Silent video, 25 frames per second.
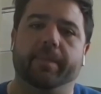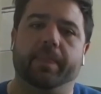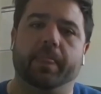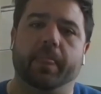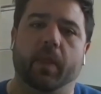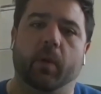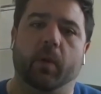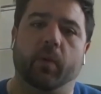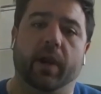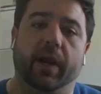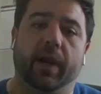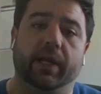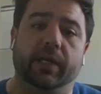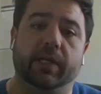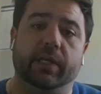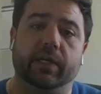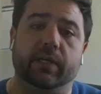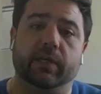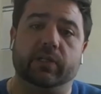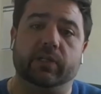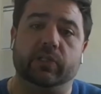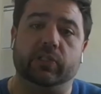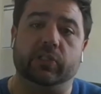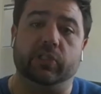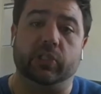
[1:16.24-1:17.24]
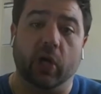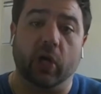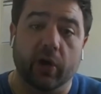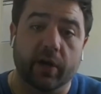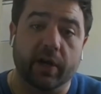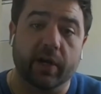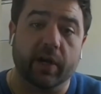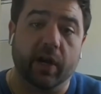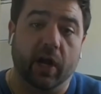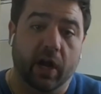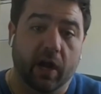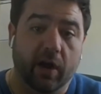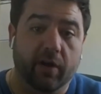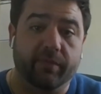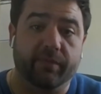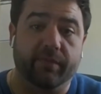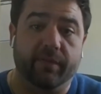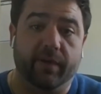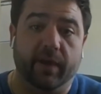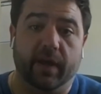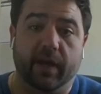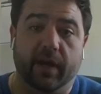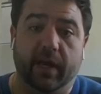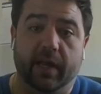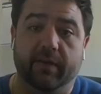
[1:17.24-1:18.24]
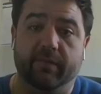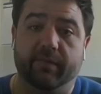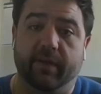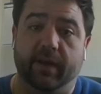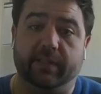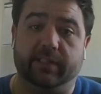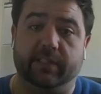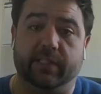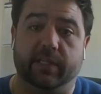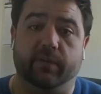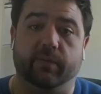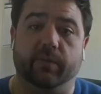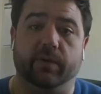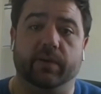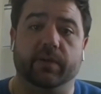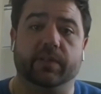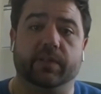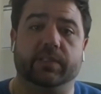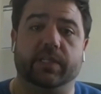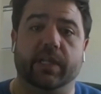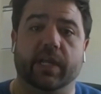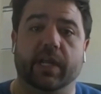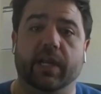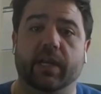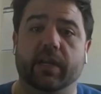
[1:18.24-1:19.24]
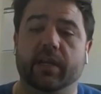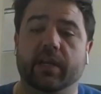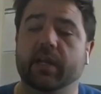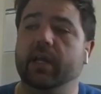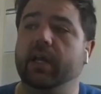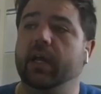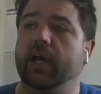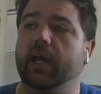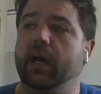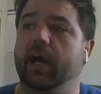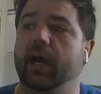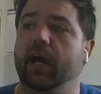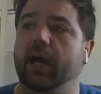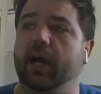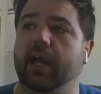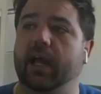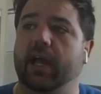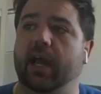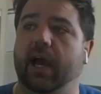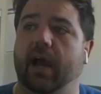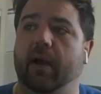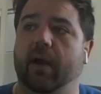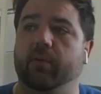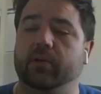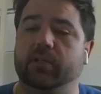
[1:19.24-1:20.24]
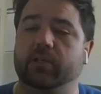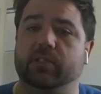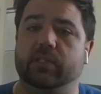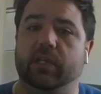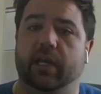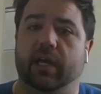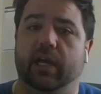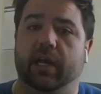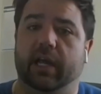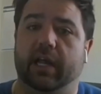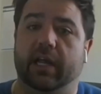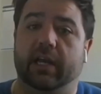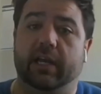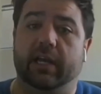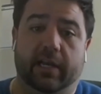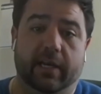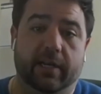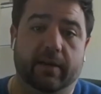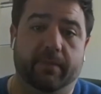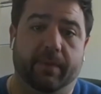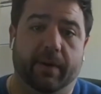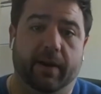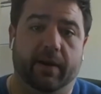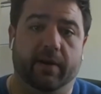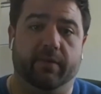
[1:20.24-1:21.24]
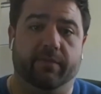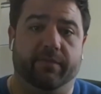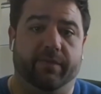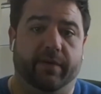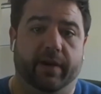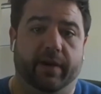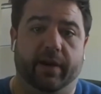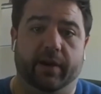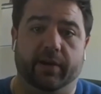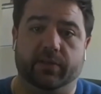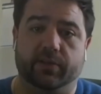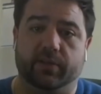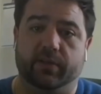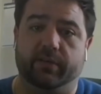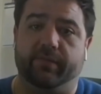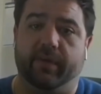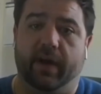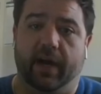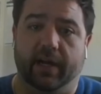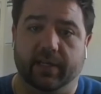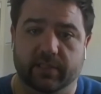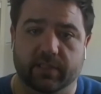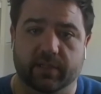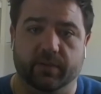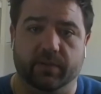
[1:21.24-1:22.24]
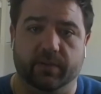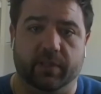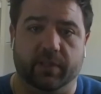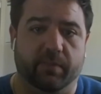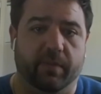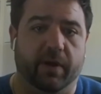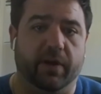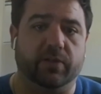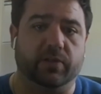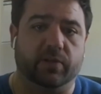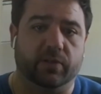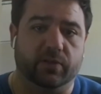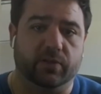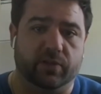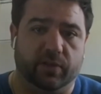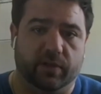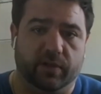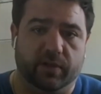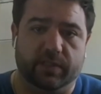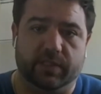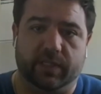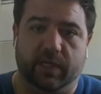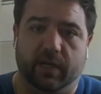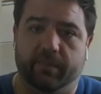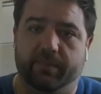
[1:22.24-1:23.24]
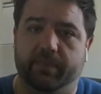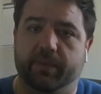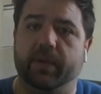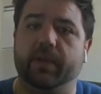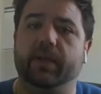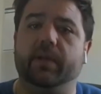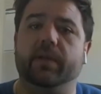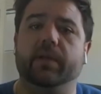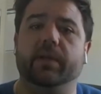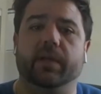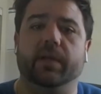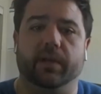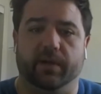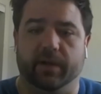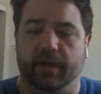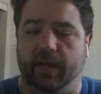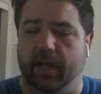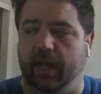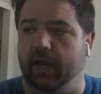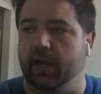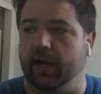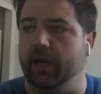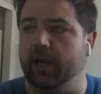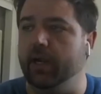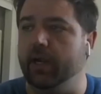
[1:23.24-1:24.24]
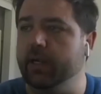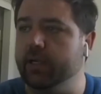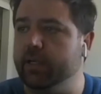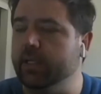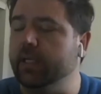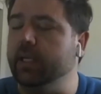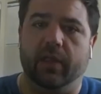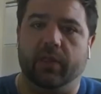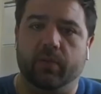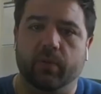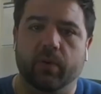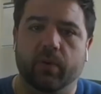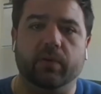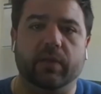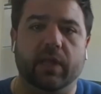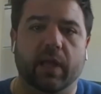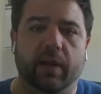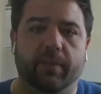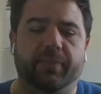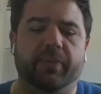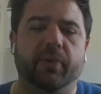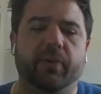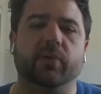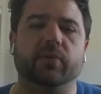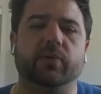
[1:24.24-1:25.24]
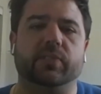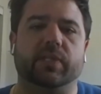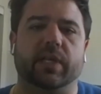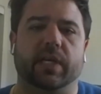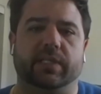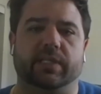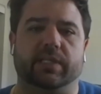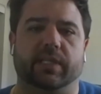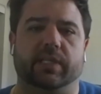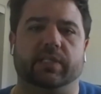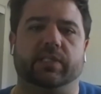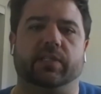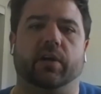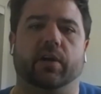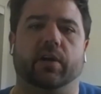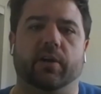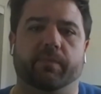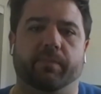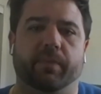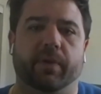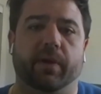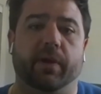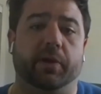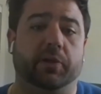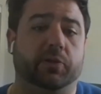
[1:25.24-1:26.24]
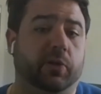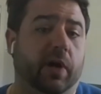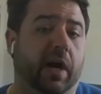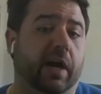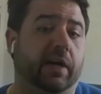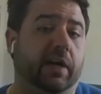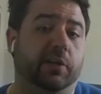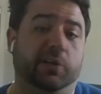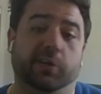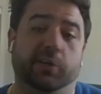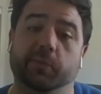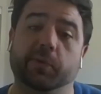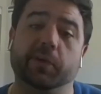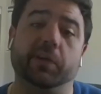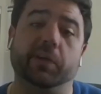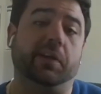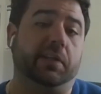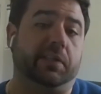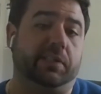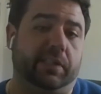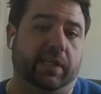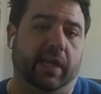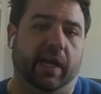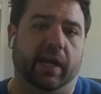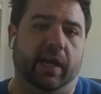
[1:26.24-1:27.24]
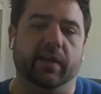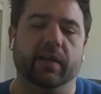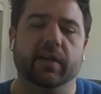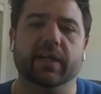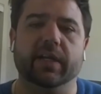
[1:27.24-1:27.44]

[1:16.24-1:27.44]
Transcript: When I started off investing in real estate, I was an independent financial advisor with a major insurance company here in Canada. Throughout that process, I started being attracted to real estate.